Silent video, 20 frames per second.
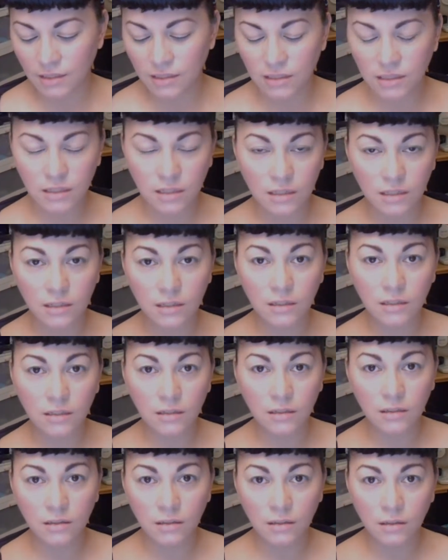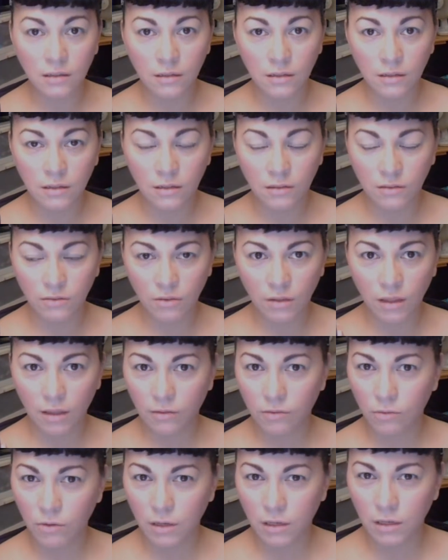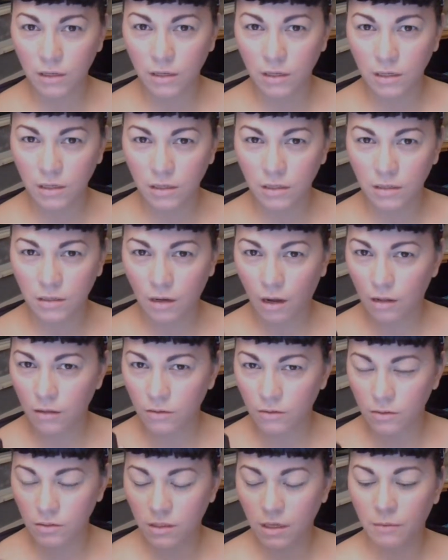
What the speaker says: It's only like $3,